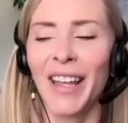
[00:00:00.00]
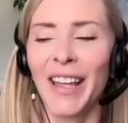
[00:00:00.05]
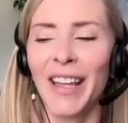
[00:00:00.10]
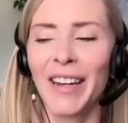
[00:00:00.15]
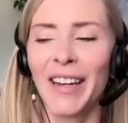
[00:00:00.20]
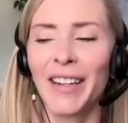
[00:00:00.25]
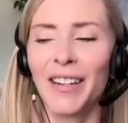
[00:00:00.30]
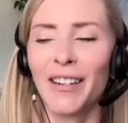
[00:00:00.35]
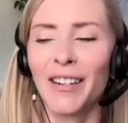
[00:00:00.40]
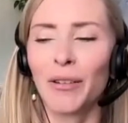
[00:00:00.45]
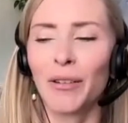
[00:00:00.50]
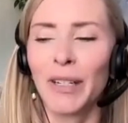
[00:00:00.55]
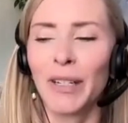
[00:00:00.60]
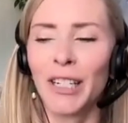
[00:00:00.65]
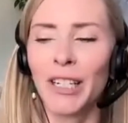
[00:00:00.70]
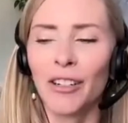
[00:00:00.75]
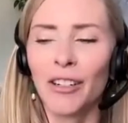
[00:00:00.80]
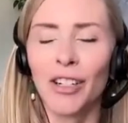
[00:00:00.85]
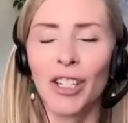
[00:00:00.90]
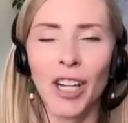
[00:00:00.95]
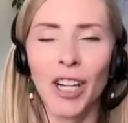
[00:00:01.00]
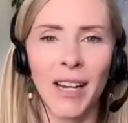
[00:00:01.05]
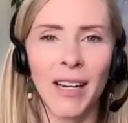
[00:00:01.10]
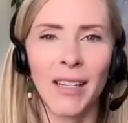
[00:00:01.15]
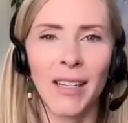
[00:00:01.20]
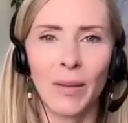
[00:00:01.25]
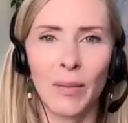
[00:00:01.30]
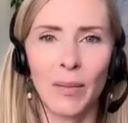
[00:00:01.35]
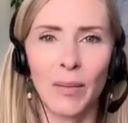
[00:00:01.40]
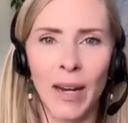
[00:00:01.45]
in traditional
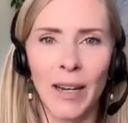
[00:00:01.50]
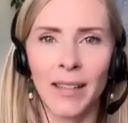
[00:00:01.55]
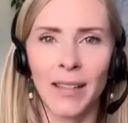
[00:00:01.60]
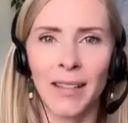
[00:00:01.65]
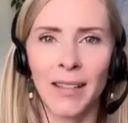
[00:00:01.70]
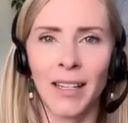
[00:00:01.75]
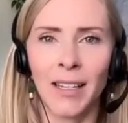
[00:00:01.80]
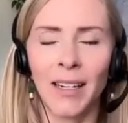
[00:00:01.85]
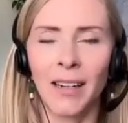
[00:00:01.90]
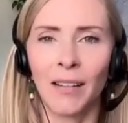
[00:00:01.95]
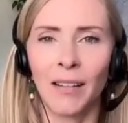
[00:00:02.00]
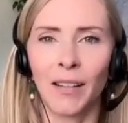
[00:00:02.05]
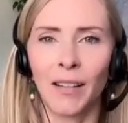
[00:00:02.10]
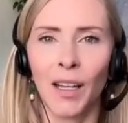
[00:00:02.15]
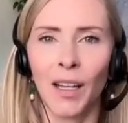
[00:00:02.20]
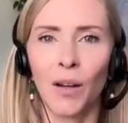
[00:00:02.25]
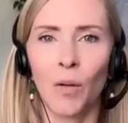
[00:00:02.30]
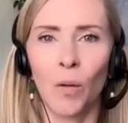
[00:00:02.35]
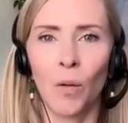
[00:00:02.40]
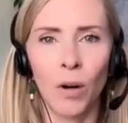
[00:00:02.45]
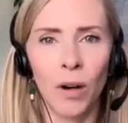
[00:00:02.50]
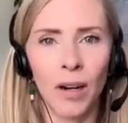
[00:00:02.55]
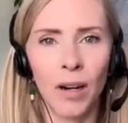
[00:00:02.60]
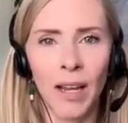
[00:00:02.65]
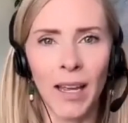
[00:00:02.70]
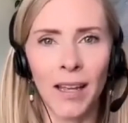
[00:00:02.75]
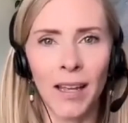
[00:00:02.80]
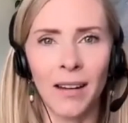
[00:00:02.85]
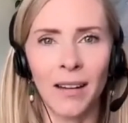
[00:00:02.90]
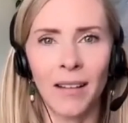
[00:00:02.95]
Chinese medicine, the
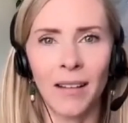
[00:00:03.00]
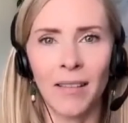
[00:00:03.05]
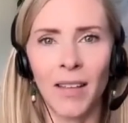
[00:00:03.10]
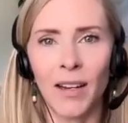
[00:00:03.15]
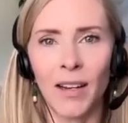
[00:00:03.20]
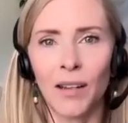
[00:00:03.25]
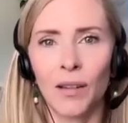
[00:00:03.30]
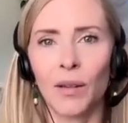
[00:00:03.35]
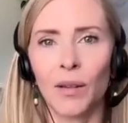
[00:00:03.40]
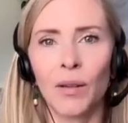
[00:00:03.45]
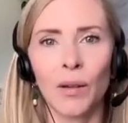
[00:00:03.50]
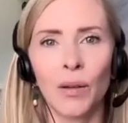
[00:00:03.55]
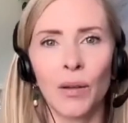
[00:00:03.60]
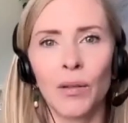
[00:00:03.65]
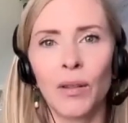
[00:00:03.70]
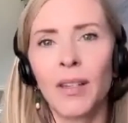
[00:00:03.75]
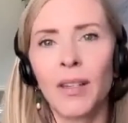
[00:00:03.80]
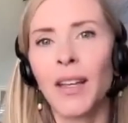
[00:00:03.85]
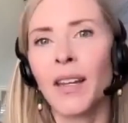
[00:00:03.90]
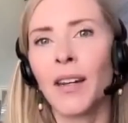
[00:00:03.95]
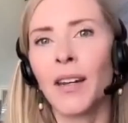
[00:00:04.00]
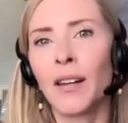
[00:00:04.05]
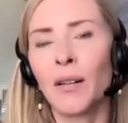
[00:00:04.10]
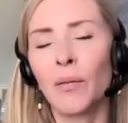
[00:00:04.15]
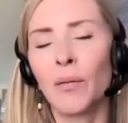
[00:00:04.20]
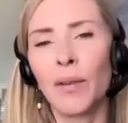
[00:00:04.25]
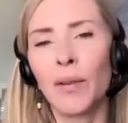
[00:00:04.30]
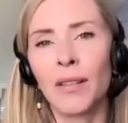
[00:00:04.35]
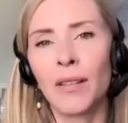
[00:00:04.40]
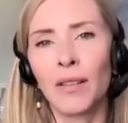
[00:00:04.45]
organ that is associated
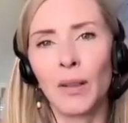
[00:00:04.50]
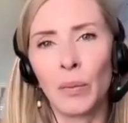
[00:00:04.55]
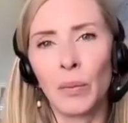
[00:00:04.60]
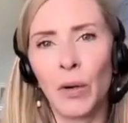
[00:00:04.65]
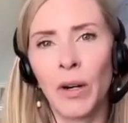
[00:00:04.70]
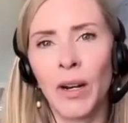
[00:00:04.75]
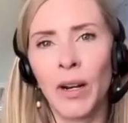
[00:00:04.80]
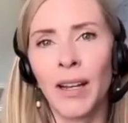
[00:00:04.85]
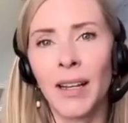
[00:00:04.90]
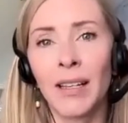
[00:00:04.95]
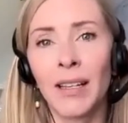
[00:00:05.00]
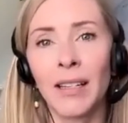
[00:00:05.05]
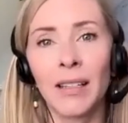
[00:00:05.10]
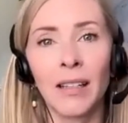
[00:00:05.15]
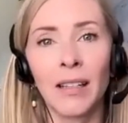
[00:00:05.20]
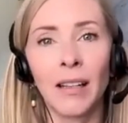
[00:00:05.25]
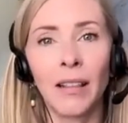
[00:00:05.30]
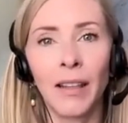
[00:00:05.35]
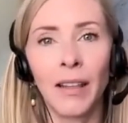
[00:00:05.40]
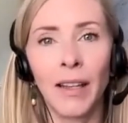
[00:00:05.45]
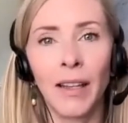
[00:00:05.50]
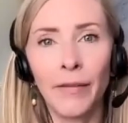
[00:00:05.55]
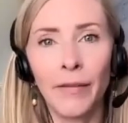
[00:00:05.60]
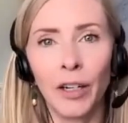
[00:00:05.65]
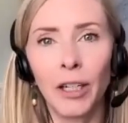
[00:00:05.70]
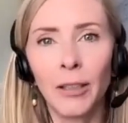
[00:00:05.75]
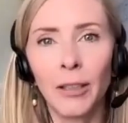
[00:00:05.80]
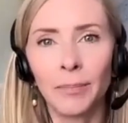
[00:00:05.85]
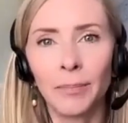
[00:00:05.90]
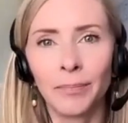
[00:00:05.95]
with spring is the
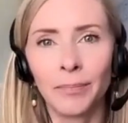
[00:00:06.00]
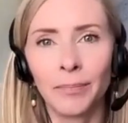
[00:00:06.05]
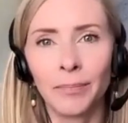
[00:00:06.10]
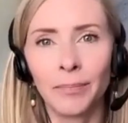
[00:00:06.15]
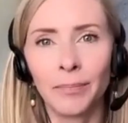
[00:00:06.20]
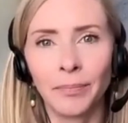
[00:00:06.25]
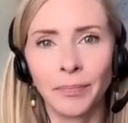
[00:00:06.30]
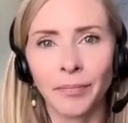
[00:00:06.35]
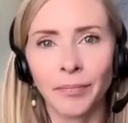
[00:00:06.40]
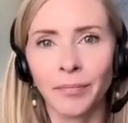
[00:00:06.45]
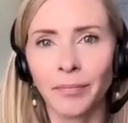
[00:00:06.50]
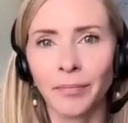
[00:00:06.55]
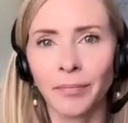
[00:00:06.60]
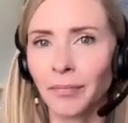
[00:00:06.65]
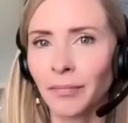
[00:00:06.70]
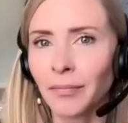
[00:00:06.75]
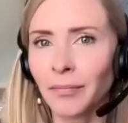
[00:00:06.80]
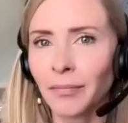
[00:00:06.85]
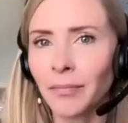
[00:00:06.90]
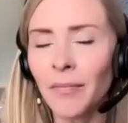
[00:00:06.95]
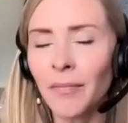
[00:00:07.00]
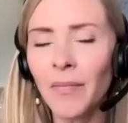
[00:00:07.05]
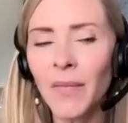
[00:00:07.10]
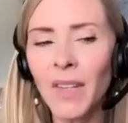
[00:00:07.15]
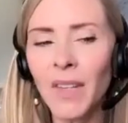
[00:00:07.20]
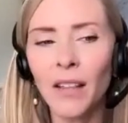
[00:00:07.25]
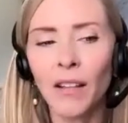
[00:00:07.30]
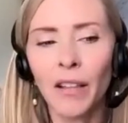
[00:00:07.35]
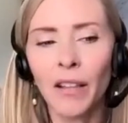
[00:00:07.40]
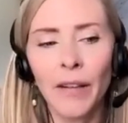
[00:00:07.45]
liver.
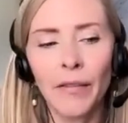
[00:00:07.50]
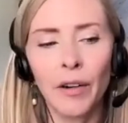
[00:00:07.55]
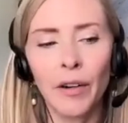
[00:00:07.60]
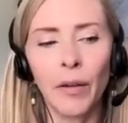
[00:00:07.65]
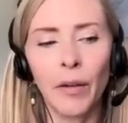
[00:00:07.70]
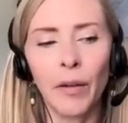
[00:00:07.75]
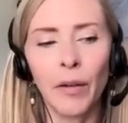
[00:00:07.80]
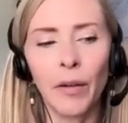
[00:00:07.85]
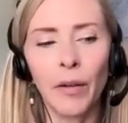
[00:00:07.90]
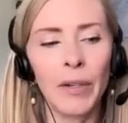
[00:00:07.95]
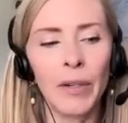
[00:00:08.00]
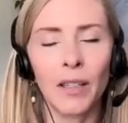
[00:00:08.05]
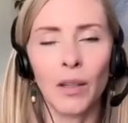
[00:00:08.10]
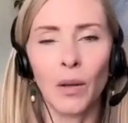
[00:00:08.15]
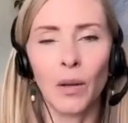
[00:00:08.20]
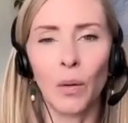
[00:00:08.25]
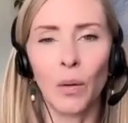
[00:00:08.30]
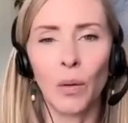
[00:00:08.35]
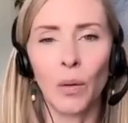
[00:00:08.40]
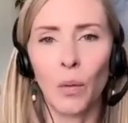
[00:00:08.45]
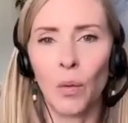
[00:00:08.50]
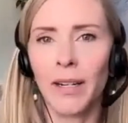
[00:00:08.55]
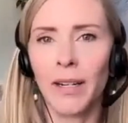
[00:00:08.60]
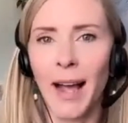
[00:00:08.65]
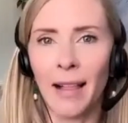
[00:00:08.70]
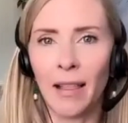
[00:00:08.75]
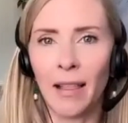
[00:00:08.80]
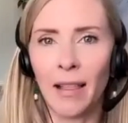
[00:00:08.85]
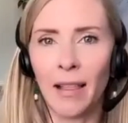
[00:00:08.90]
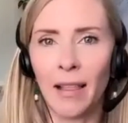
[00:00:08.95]
The liver represents the wood
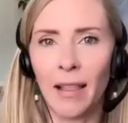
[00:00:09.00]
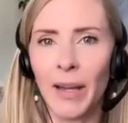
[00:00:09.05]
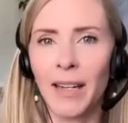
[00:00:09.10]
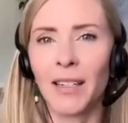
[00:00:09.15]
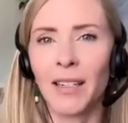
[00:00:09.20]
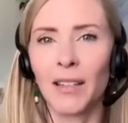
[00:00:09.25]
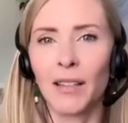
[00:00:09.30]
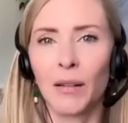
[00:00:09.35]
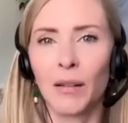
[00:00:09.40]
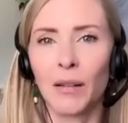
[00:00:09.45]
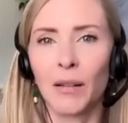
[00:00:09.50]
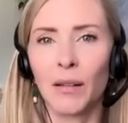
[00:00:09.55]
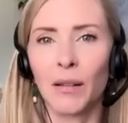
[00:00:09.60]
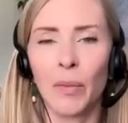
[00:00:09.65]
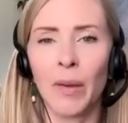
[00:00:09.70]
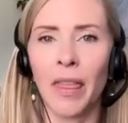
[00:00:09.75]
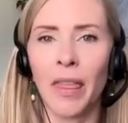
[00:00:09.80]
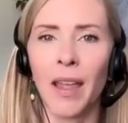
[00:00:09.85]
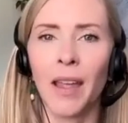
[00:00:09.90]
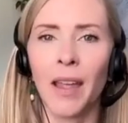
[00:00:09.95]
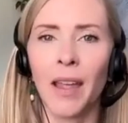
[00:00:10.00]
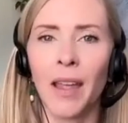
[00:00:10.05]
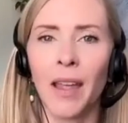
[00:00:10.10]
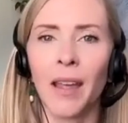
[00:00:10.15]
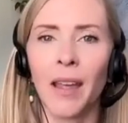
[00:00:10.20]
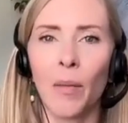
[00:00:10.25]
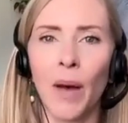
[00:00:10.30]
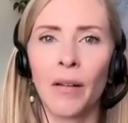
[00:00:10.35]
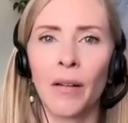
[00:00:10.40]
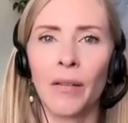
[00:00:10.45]
element. And so when we think
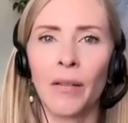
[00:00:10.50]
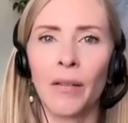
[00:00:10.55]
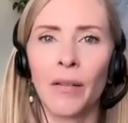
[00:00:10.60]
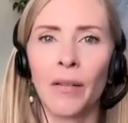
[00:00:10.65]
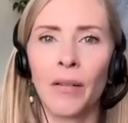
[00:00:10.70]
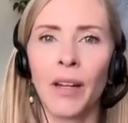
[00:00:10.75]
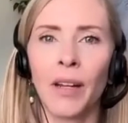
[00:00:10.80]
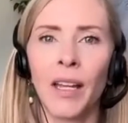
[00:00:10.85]
about